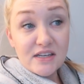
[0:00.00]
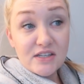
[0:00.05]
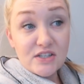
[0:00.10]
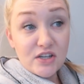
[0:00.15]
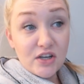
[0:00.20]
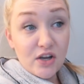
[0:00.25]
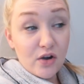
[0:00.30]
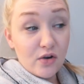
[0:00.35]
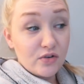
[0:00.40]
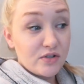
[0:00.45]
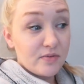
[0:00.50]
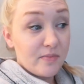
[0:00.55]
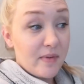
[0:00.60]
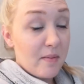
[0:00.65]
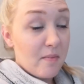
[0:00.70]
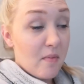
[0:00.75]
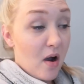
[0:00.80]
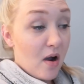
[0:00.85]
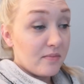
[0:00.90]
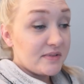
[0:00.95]
to go to
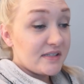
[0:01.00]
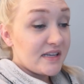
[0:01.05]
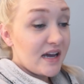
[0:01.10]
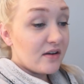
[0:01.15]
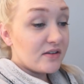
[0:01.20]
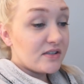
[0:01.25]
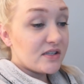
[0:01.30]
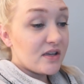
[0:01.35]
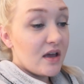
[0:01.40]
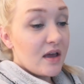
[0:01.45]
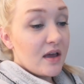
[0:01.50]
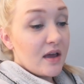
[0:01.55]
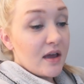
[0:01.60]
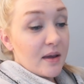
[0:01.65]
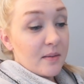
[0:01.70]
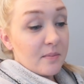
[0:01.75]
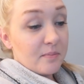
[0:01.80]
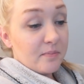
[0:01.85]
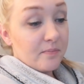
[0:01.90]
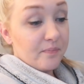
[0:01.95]
my mom's house
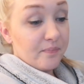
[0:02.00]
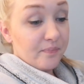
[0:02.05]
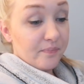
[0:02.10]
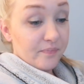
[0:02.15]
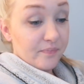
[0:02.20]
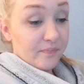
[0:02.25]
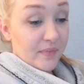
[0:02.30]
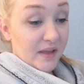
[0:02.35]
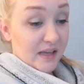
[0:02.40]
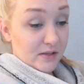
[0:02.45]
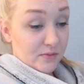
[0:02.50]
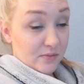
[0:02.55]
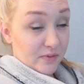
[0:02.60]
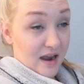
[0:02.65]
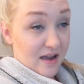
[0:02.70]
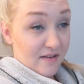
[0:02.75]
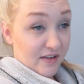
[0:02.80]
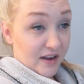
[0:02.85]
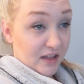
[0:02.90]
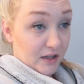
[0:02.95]
because we're
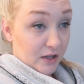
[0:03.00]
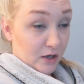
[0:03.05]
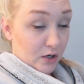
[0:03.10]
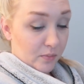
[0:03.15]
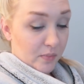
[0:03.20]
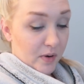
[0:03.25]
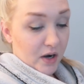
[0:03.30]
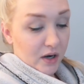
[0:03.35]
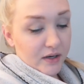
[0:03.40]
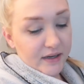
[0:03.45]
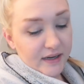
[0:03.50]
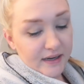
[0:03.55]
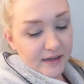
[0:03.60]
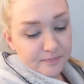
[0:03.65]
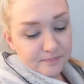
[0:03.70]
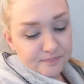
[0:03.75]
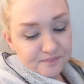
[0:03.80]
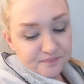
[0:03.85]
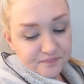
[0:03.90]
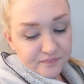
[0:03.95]
having a little
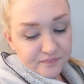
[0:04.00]
party